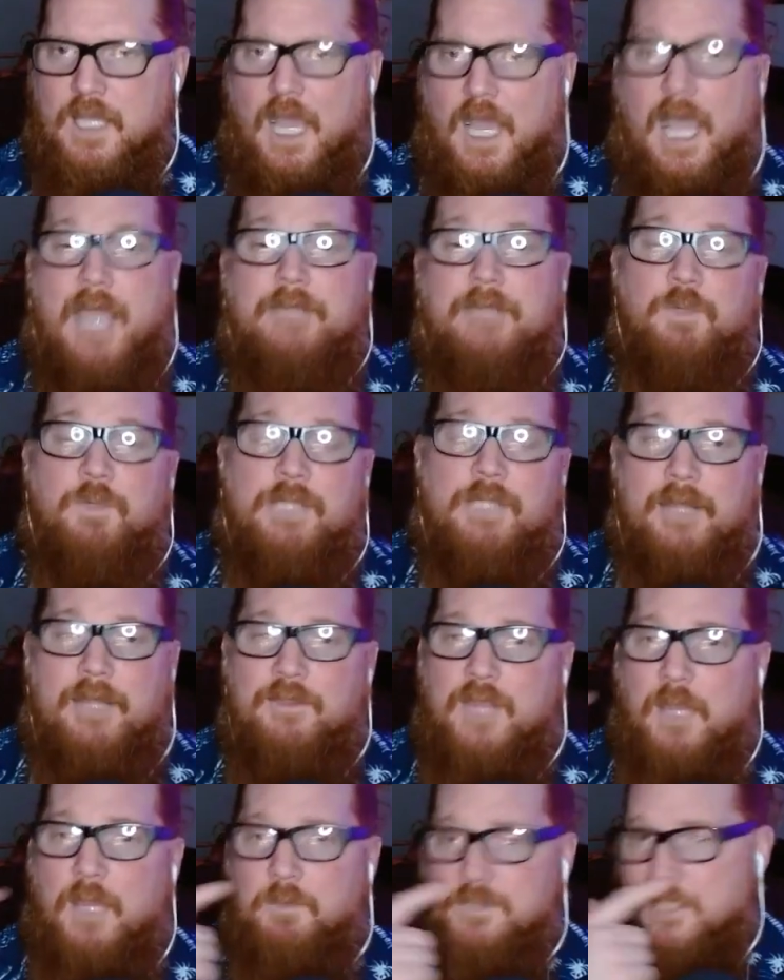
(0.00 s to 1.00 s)
What I
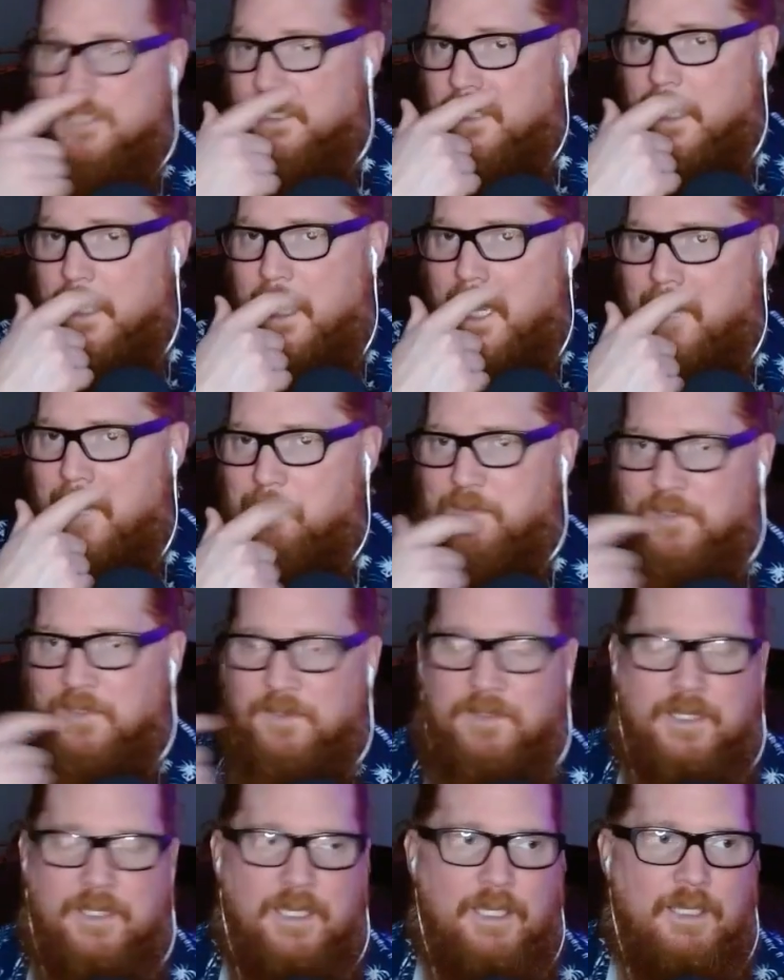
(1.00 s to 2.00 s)
thought was going to
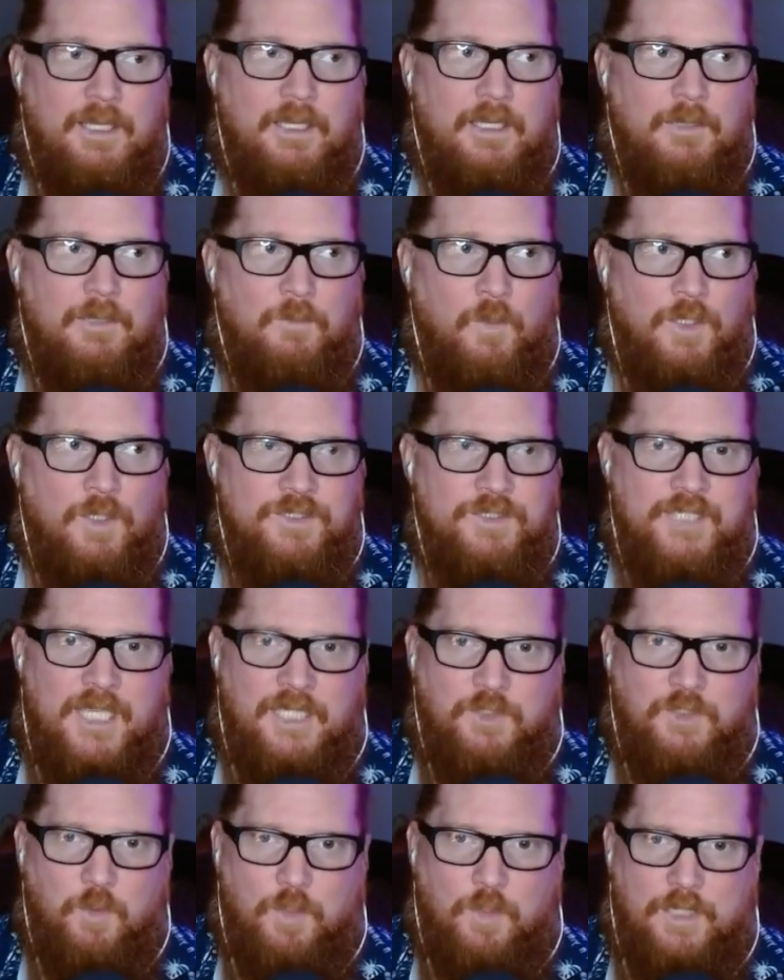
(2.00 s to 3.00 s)
happen once
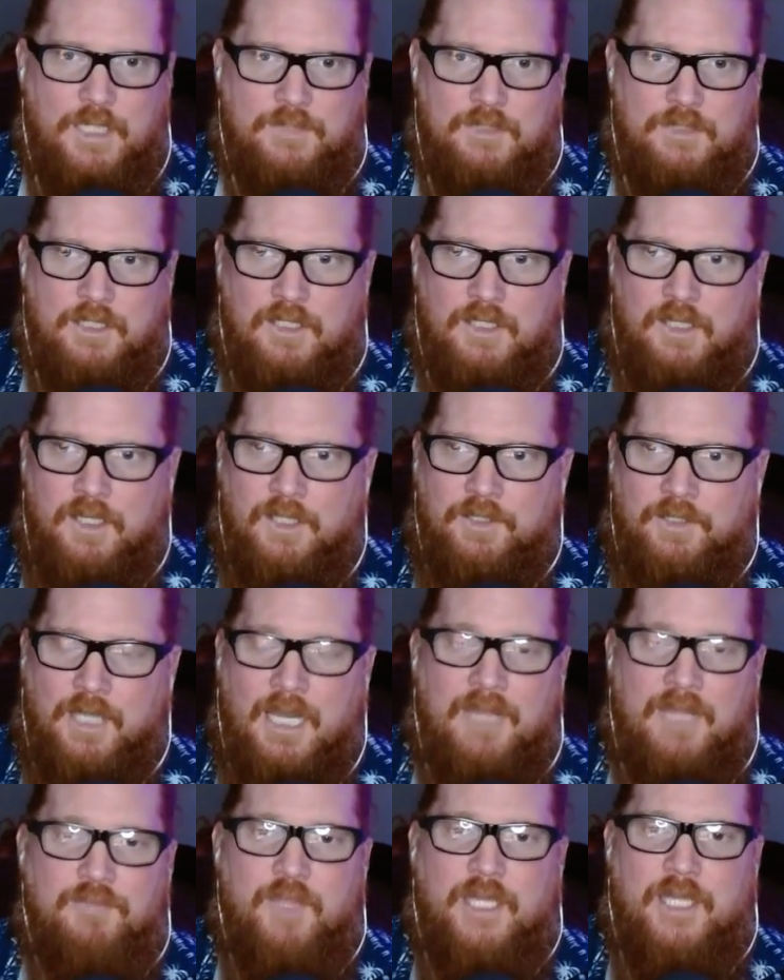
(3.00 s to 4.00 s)
Andor got the gun,
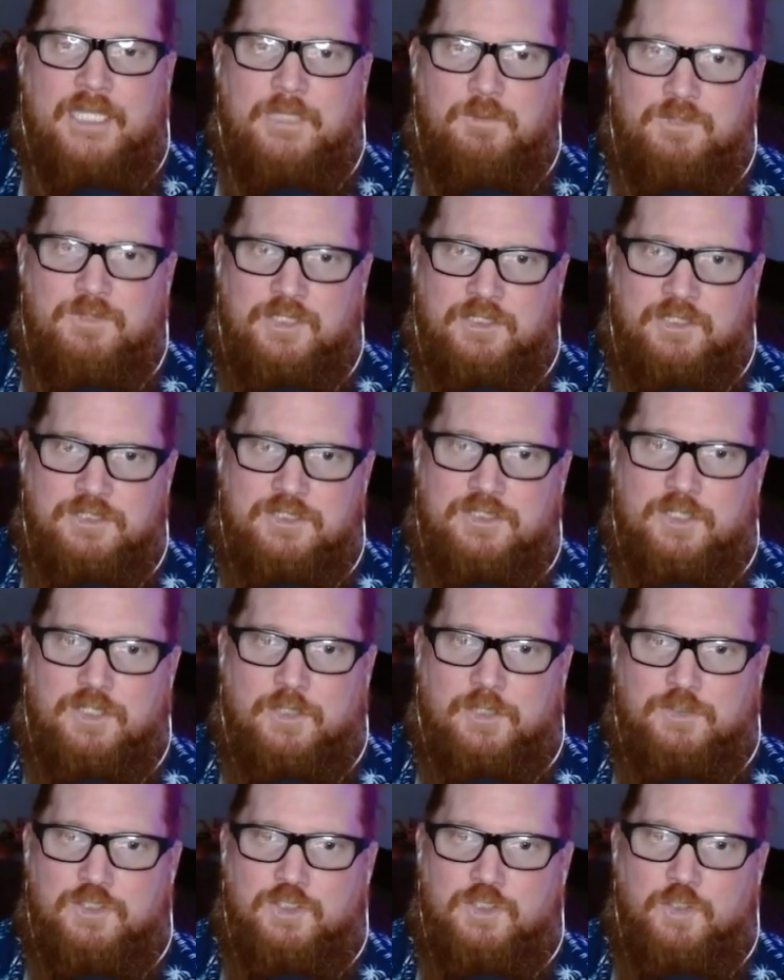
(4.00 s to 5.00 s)
I thought he was going to just
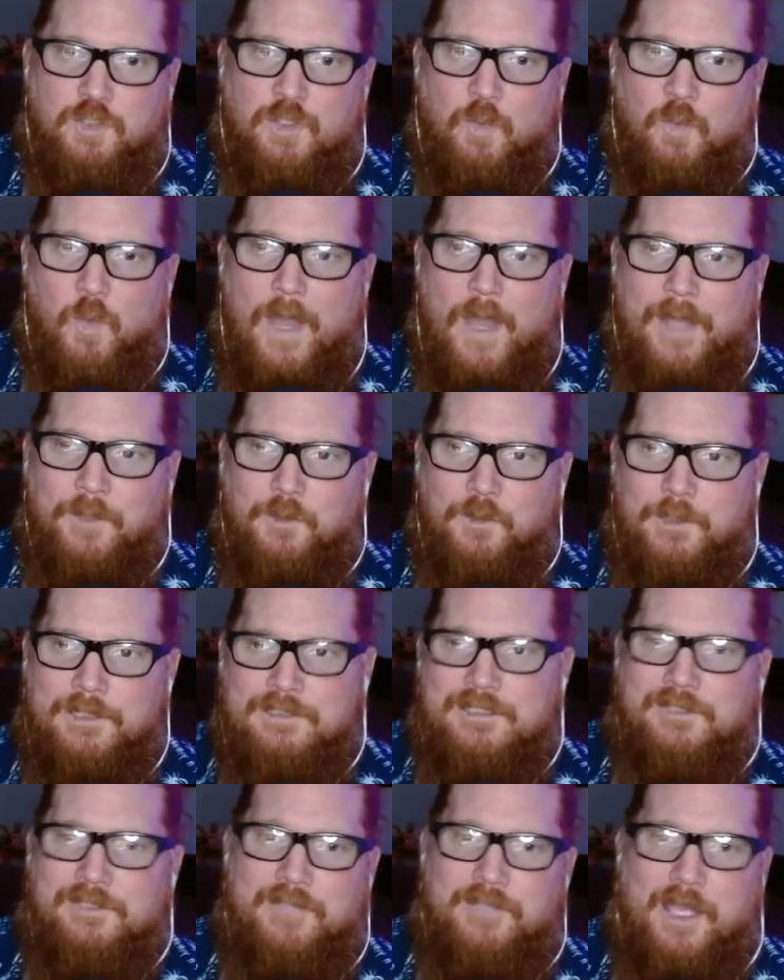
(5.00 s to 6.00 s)
start shooting wildly
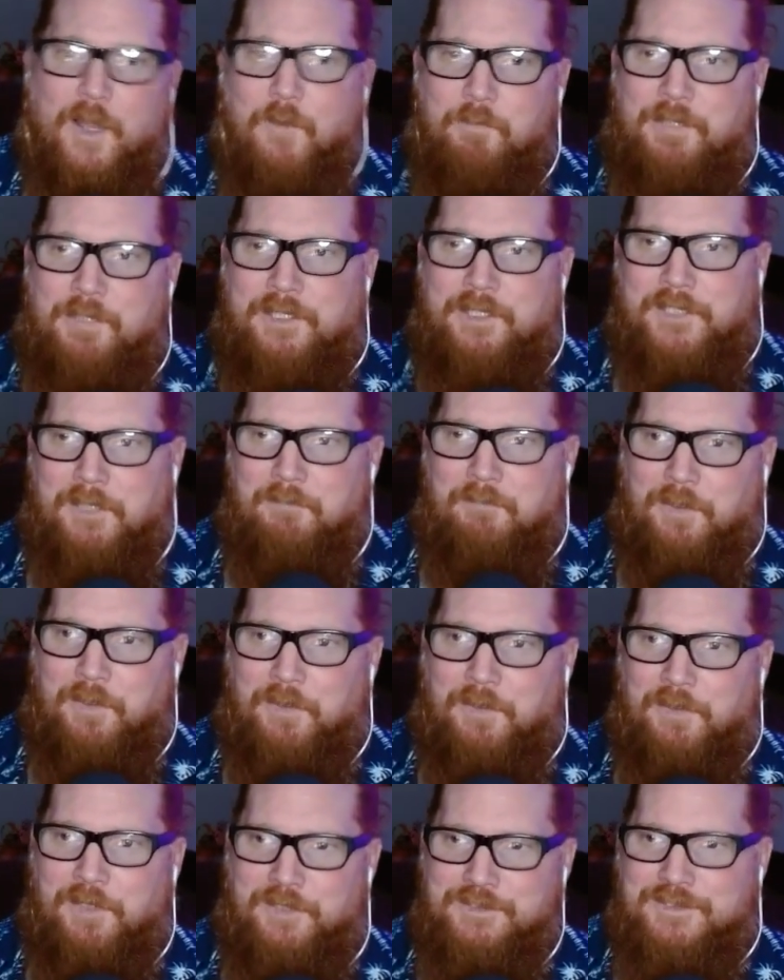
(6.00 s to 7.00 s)
until they all pick up
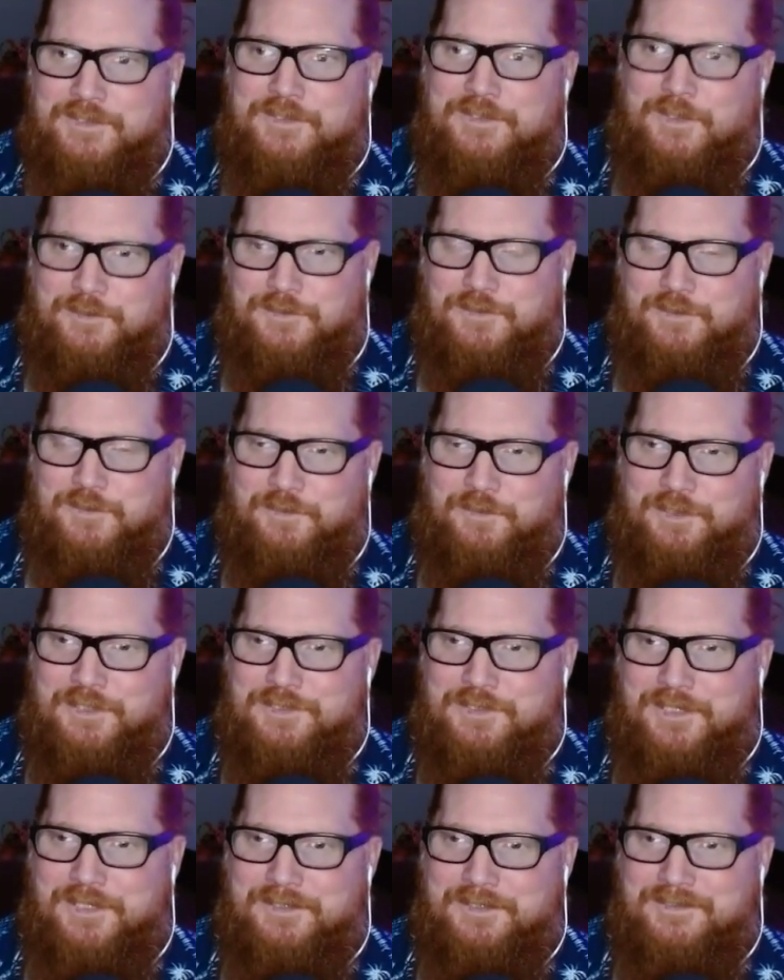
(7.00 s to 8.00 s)
their guns and start shooting
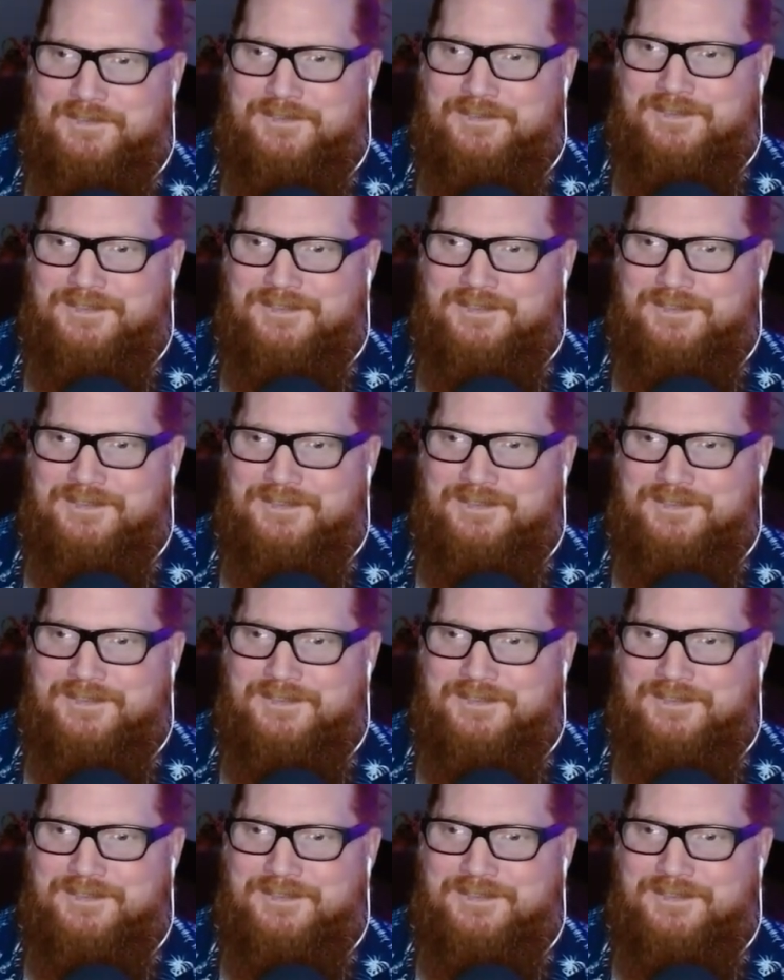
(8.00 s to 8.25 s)
each other.